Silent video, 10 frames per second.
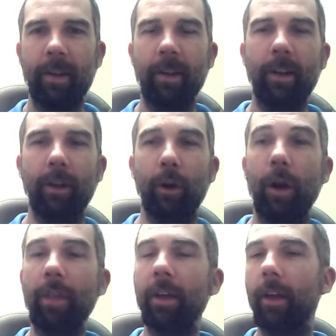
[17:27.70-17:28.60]
You know,
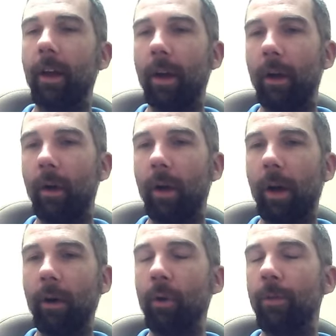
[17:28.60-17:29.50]
I think, uh,
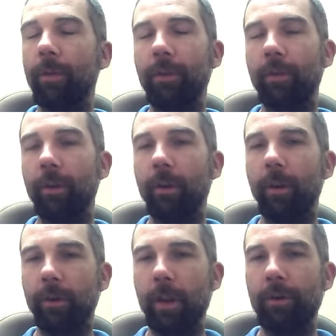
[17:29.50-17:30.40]
I don't know if he's still
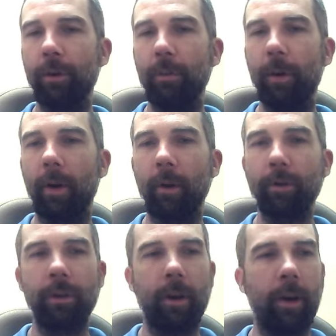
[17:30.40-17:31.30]
a teacher, but I know
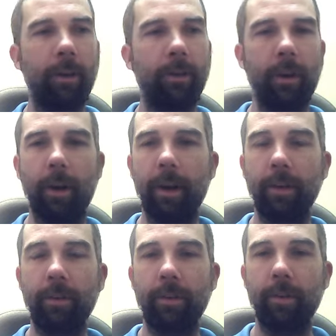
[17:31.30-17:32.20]
Sadat, Sadat
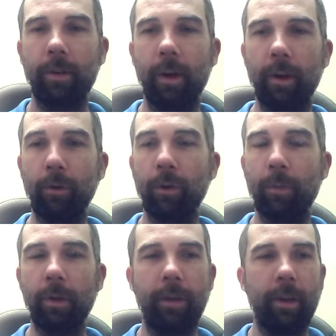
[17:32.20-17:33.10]
X uh, used to
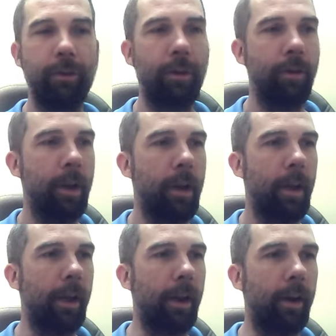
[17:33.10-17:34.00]
be a teacher.
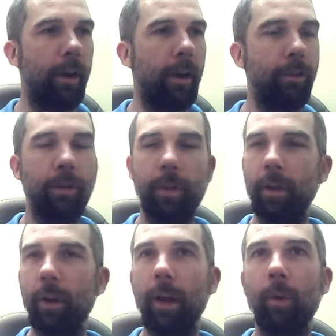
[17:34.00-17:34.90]
And um, I used to think,
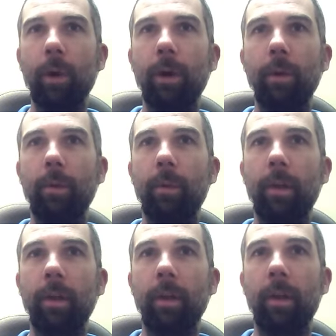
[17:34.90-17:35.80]
you know, how weird it would
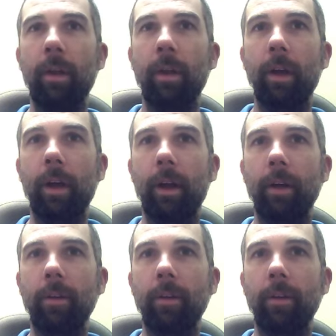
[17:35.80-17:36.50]
be uh,